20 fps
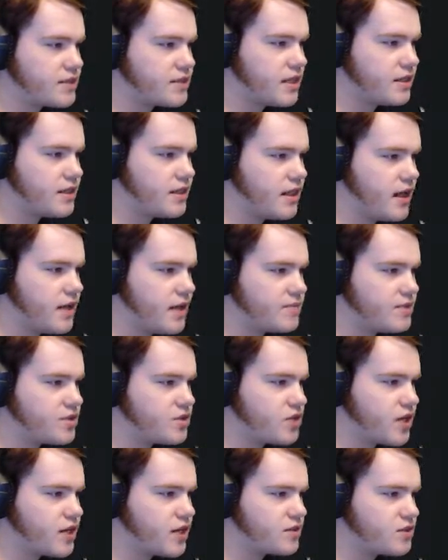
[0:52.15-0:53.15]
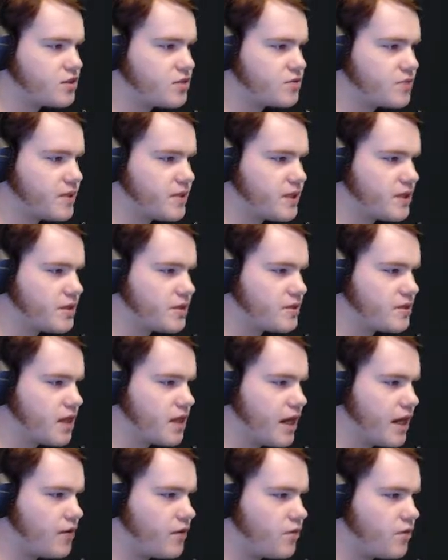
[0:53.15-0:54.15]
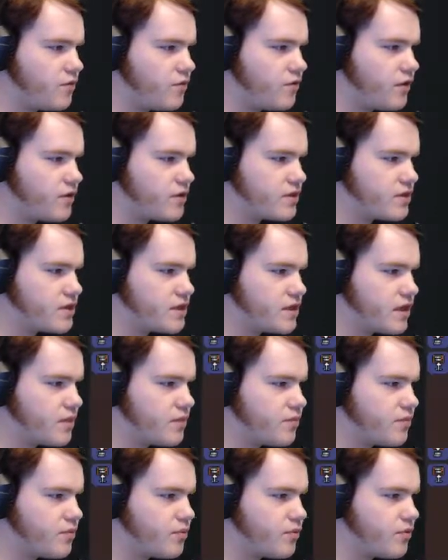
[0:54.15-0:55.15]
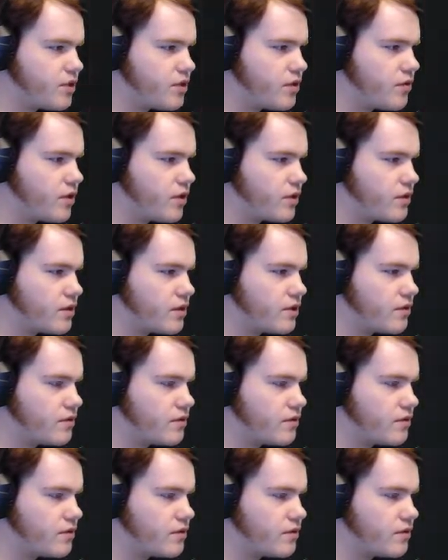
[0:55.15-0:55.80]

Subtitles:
I need an empty chest just because I will fill this thing up pretty quickly.